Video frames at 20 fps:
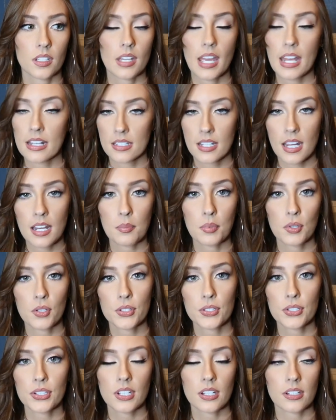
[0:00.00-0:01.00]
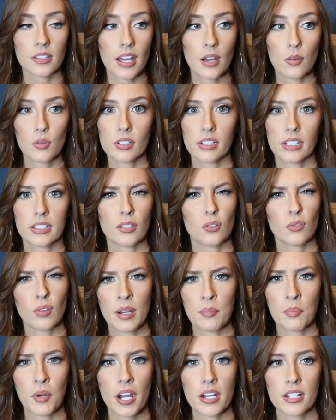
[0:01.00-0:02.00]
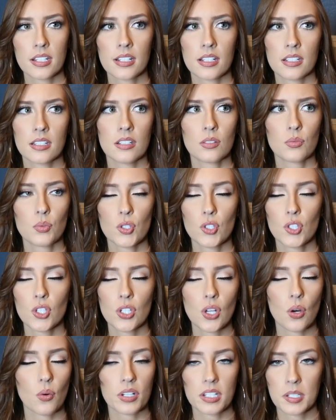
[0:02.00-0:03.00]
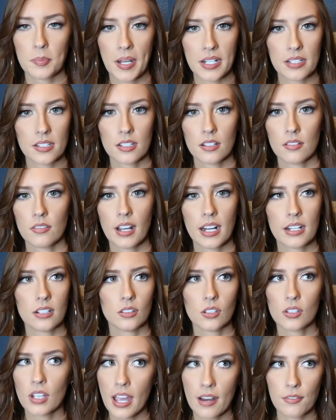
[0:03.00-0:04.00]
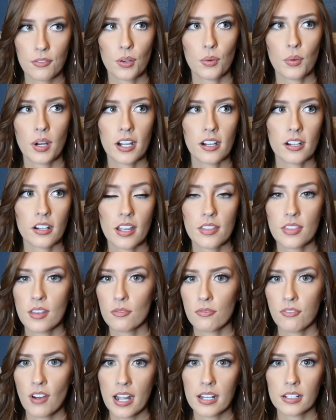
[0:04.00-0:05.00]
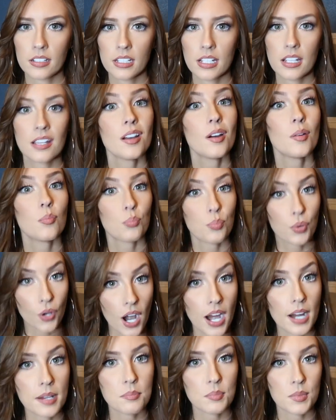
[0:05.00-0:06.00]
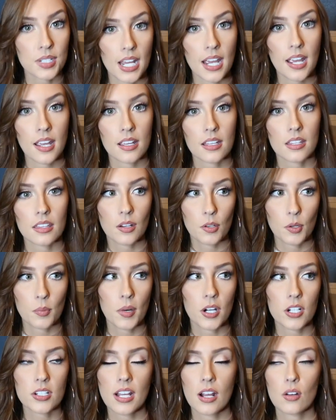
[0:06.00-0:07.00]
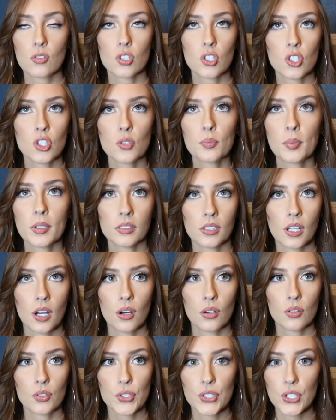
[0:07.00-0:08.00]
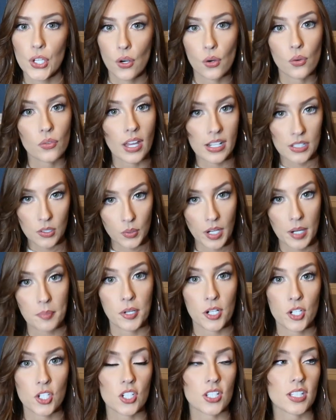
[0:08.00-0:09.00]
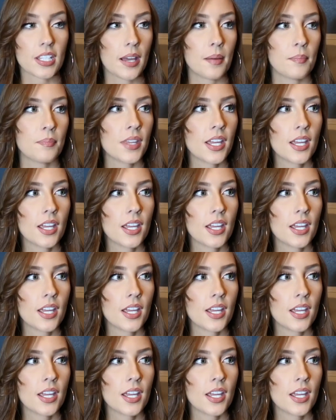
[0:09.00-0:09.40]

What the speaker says: end tables that were like the right price because these were so expensive. I had to look everywhere, and then finally Prime Day, they were marked down super low, so that's when I purchased them.